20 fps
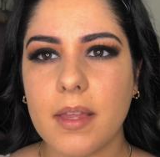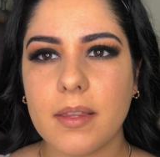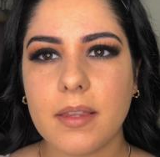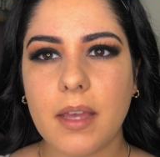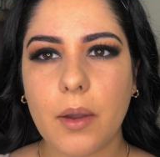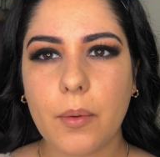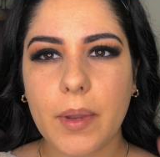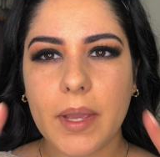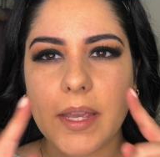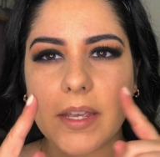
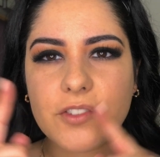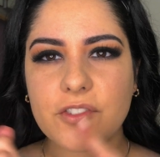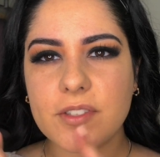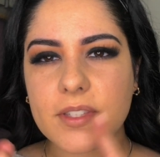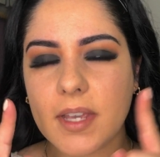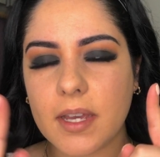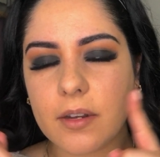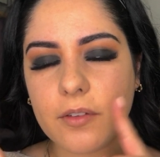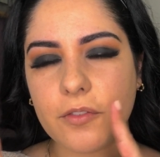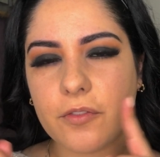That way it just
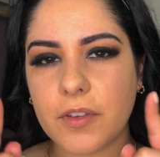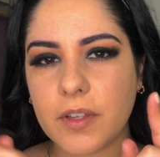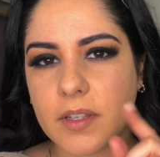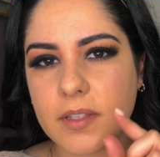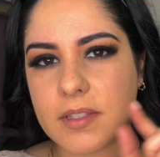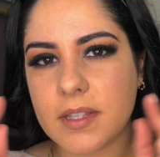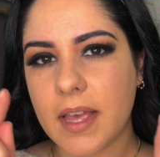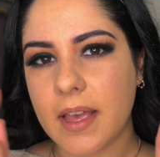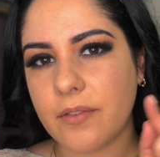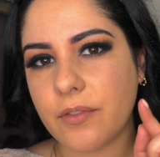kind of
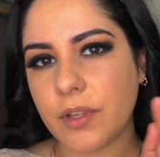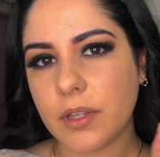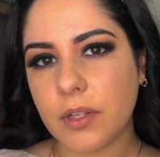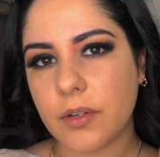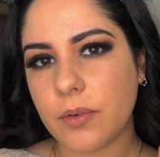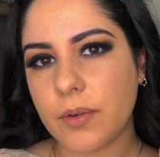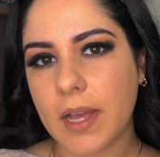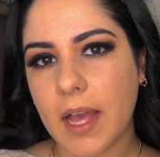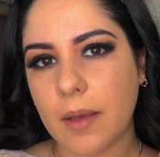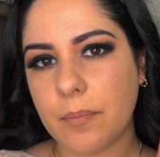fills every
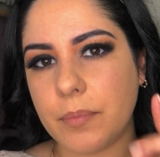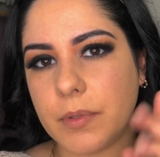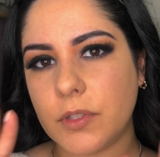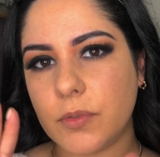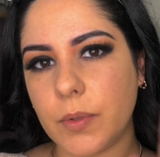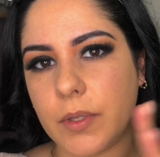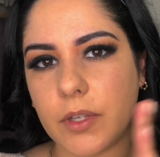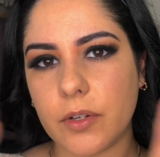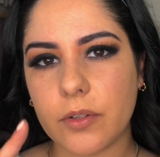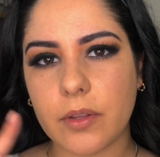little gap
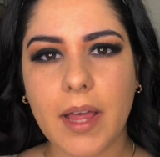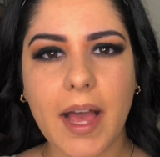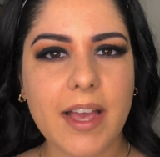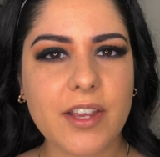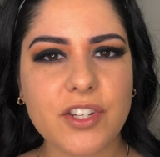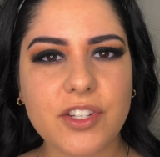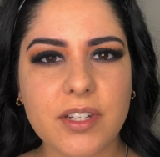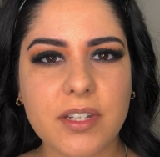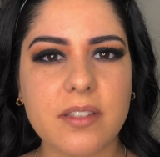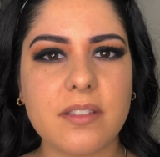between your
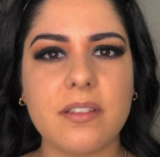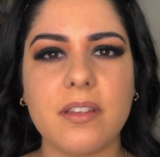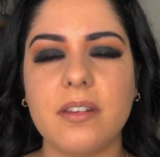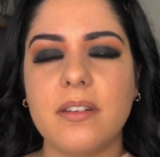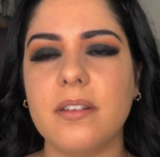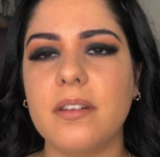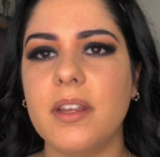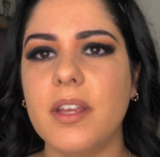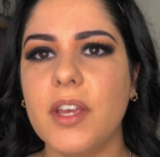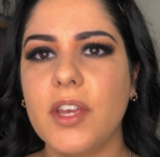lashes
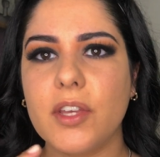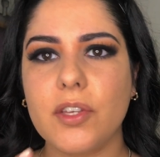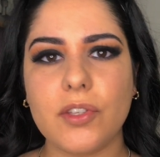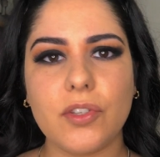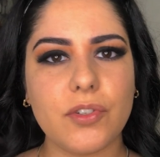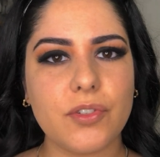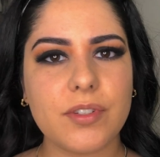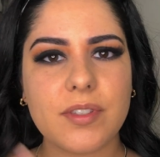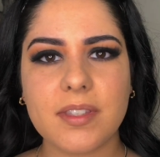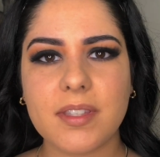and
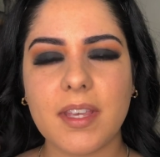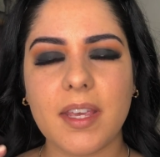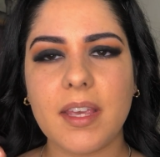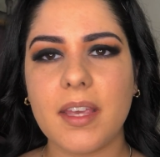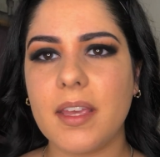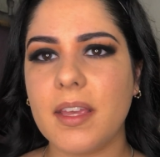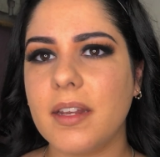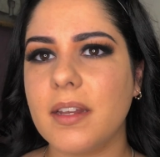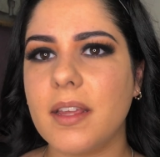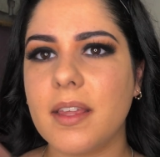your
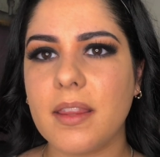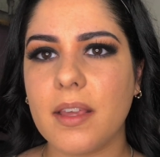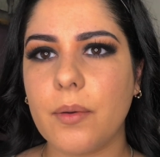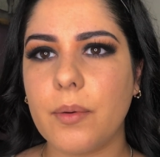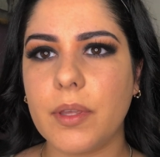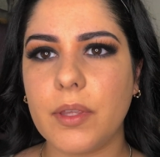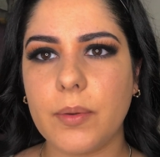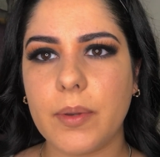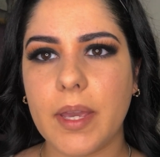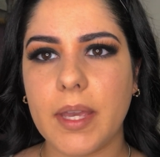skin, and that
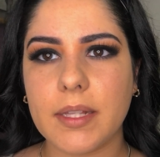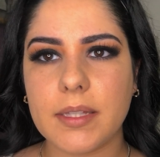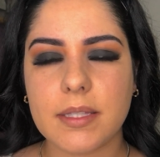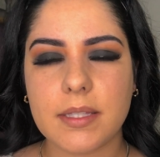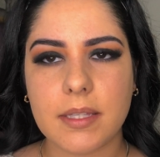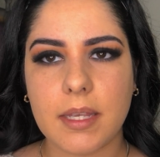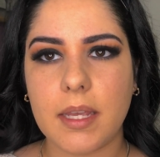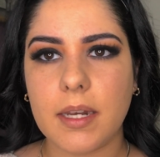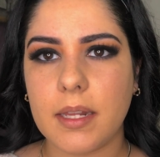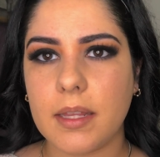way you can't
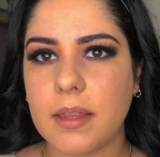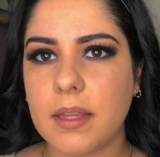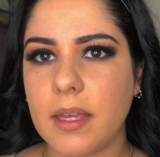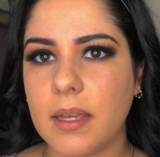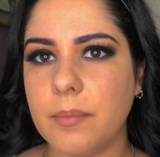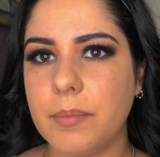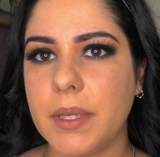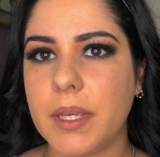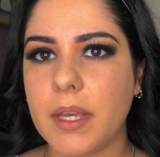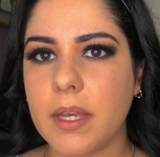see
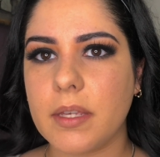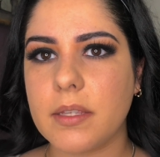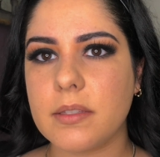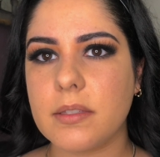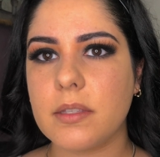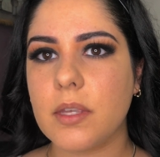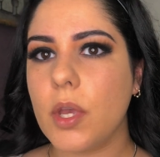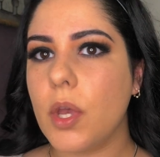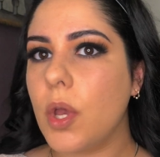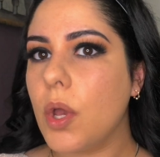anything,
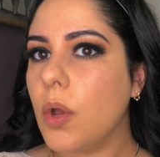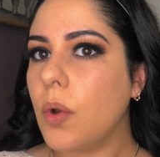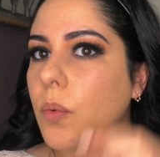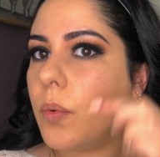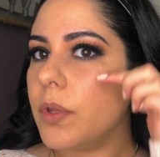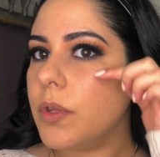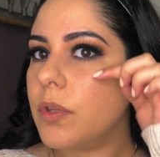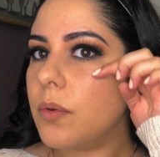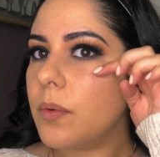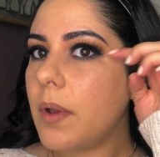because
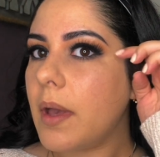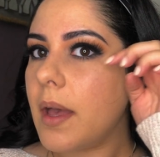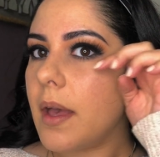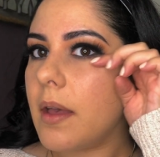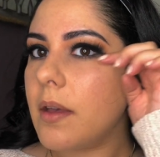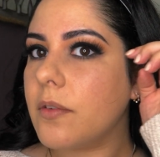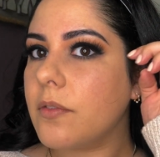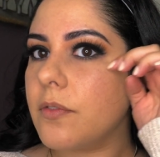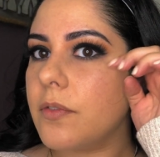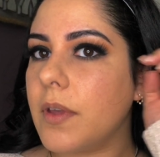when you
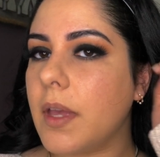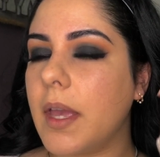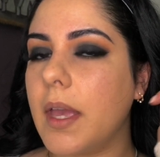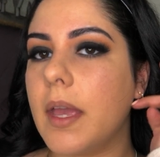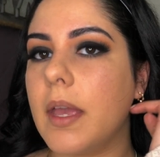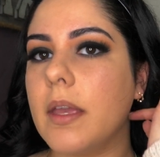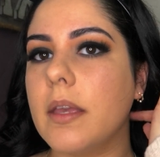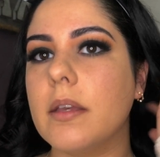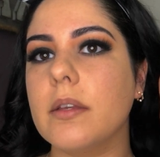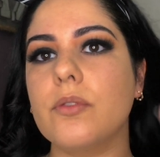have
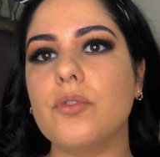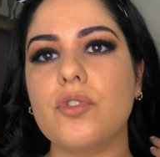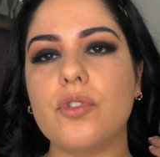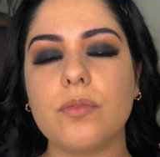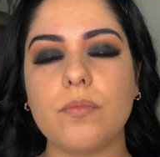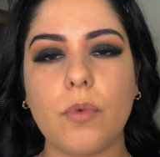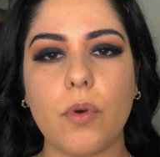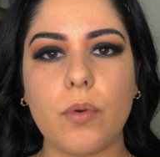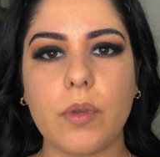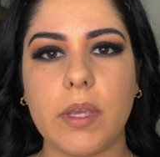a
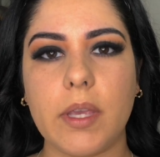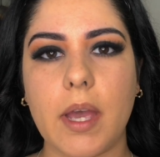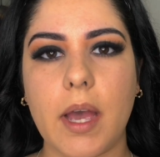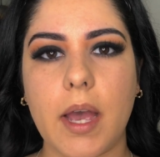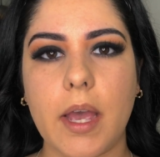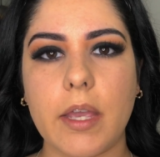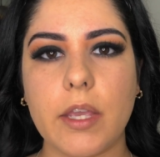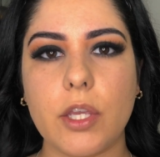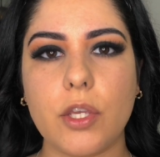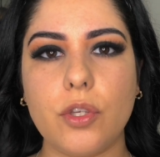smoky
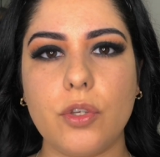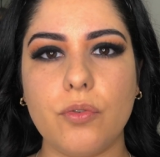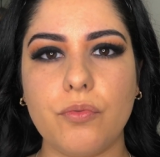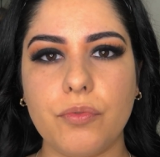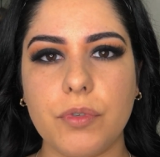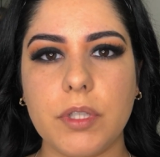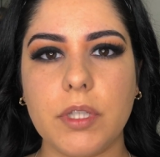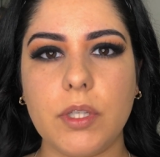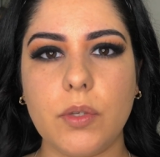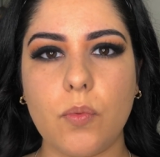eye, you
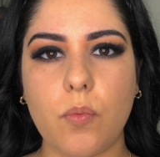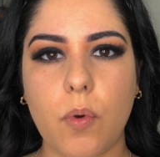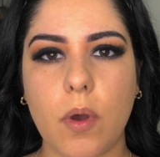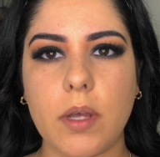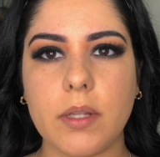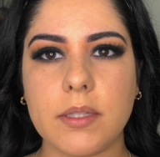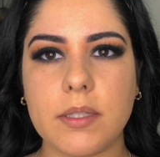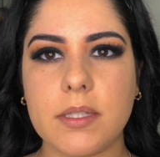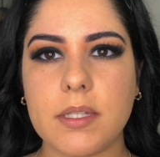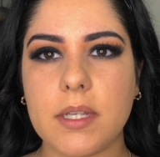really
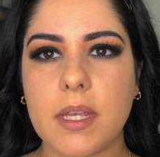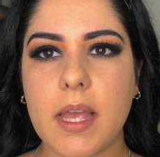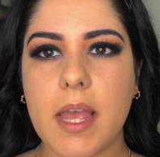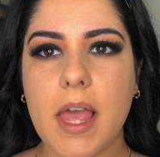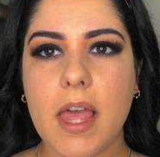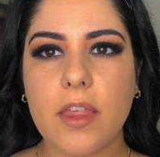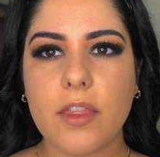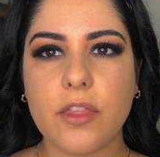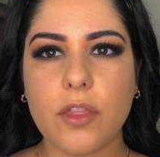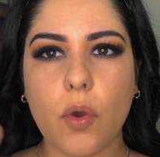want
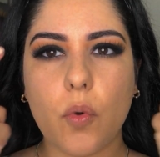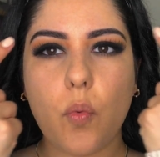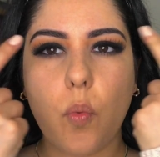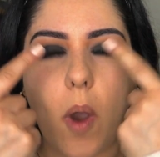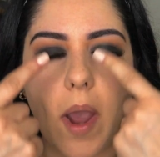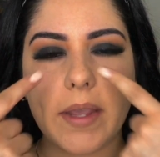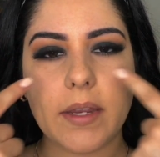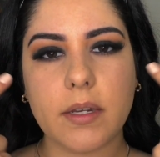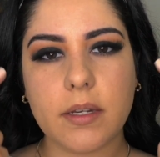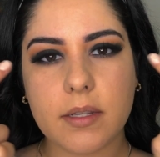the
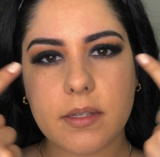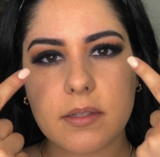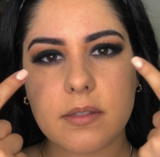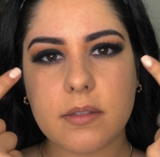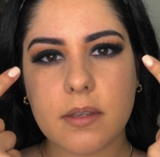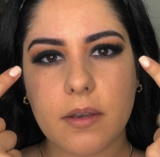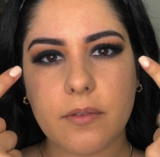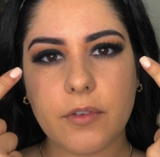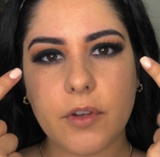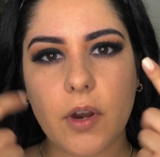whiteness
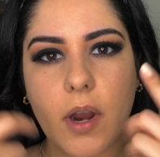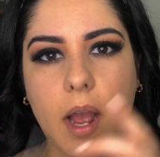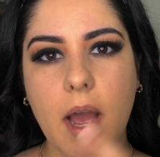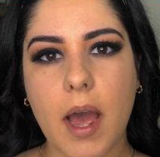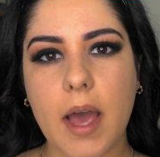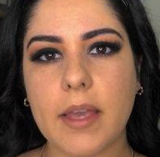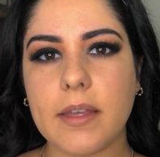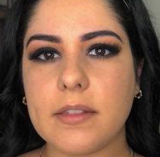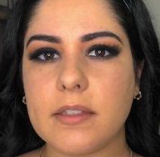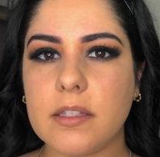of your
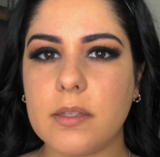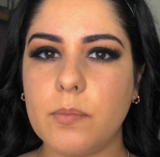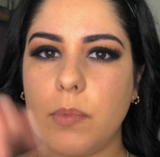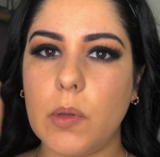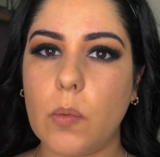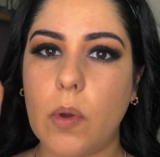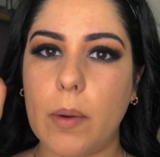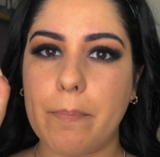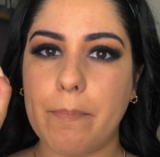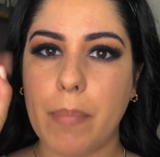eye to be
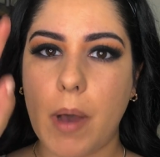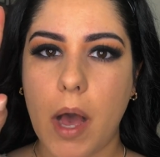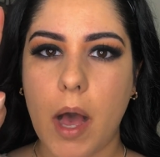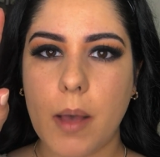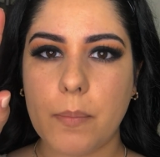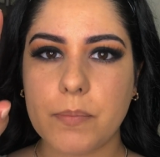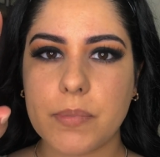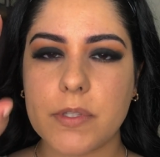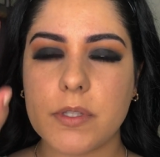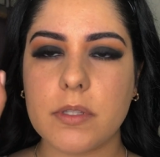what
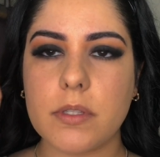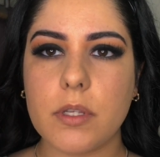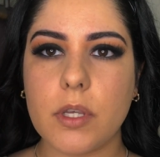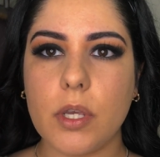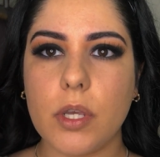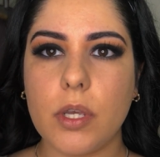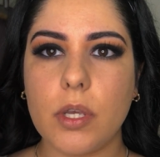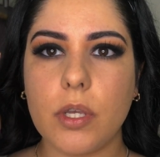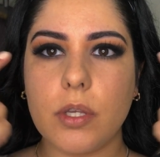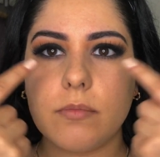pops
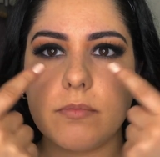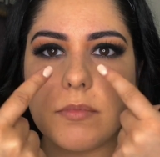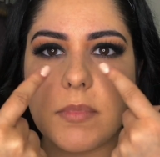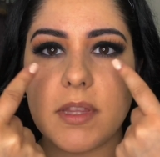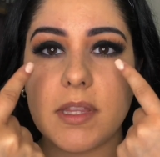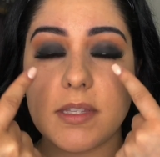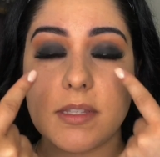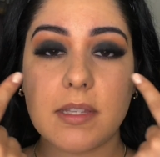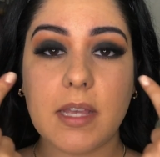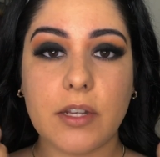
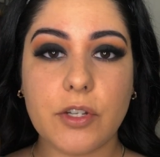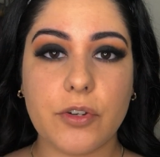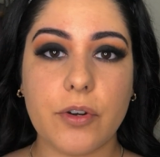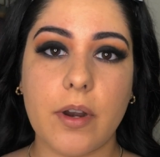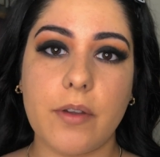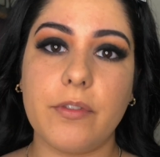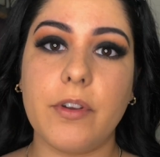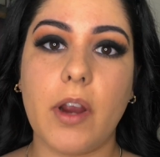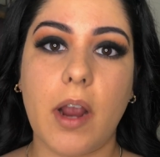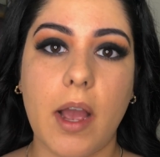the center
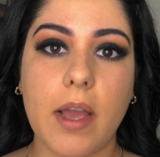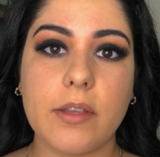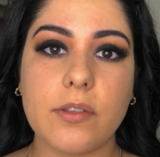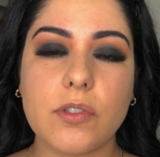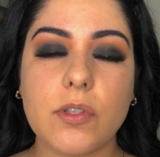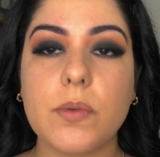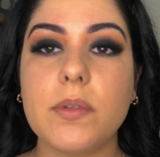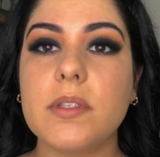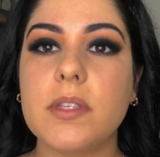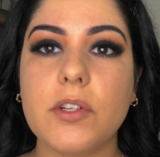of your eye.
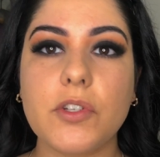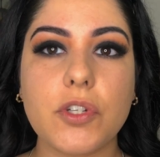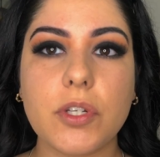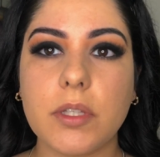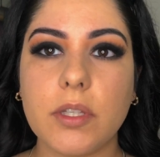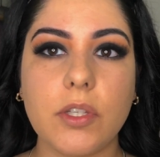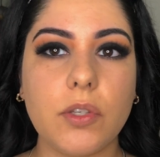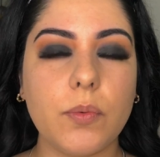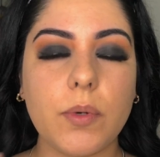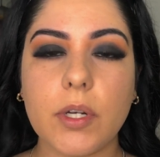So
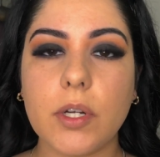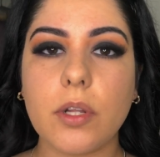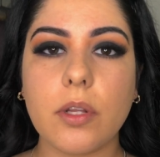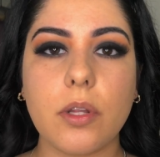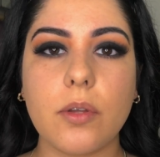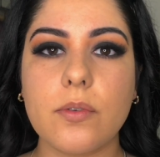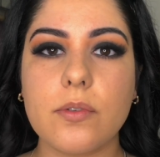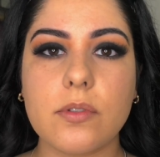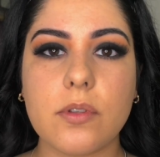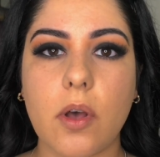essentially you want to
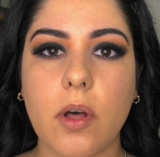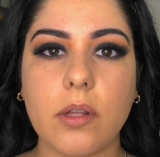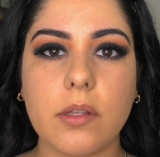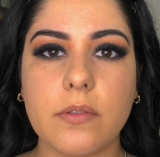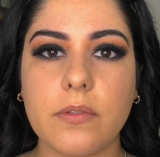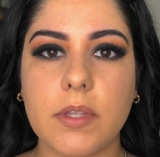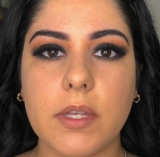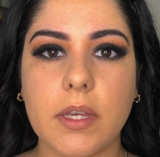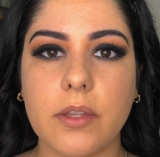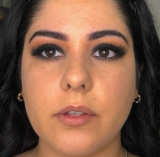close all
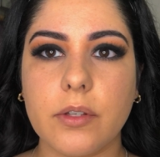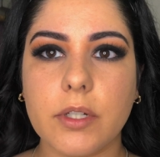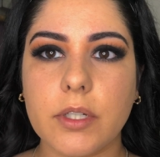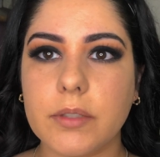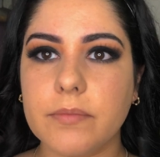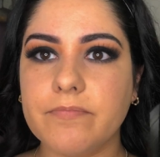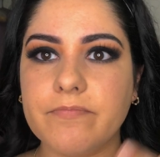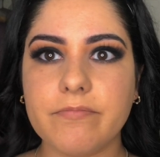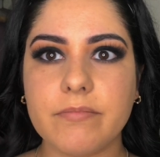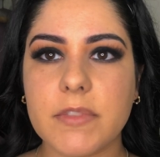of the
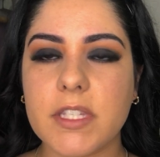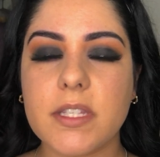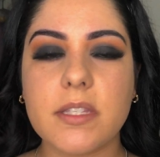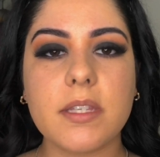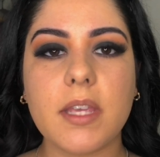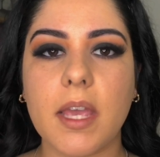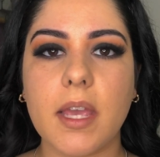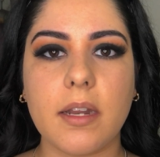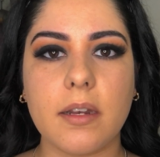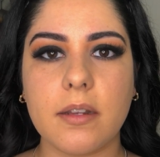other
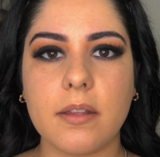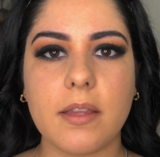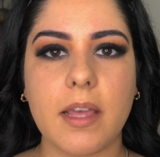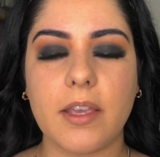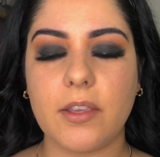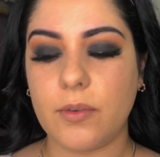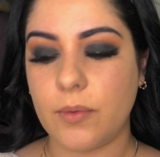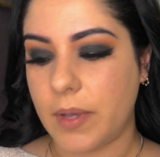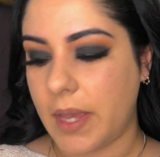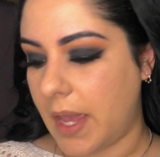skin
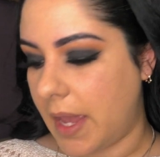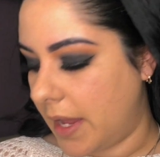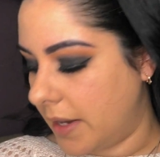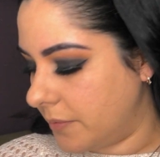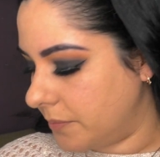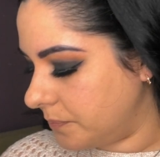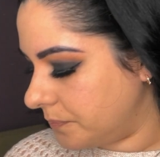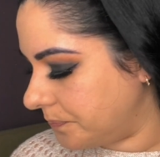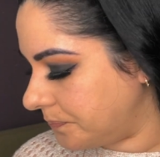that you can.